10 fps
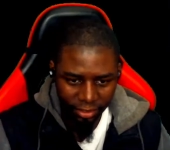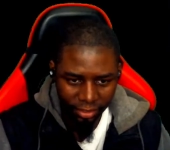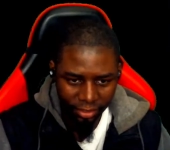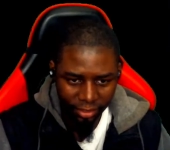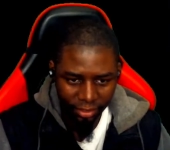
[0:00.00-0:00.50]

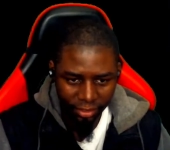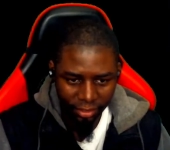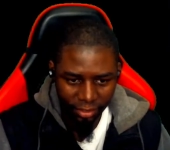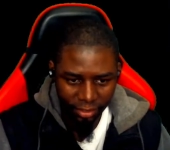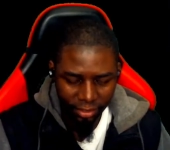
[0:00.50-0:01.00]

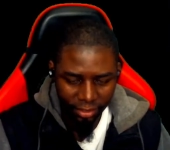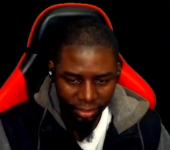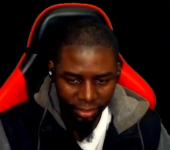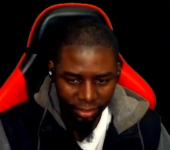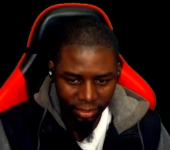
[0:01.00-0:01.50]

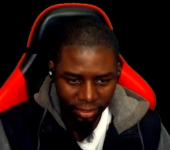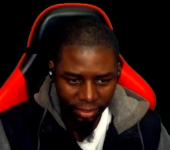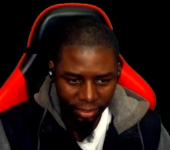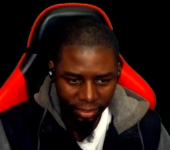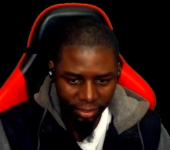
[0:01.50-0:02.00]

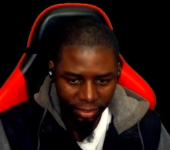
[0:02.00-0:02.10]
[no speech]